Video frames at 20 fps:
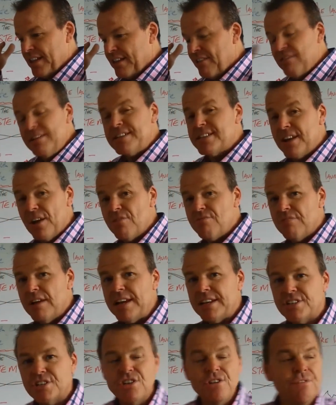There is no
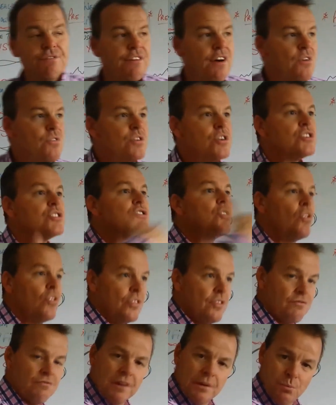risk. You focus
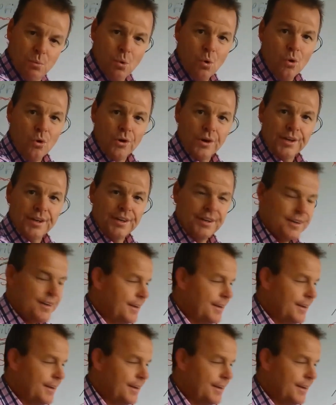on the reward.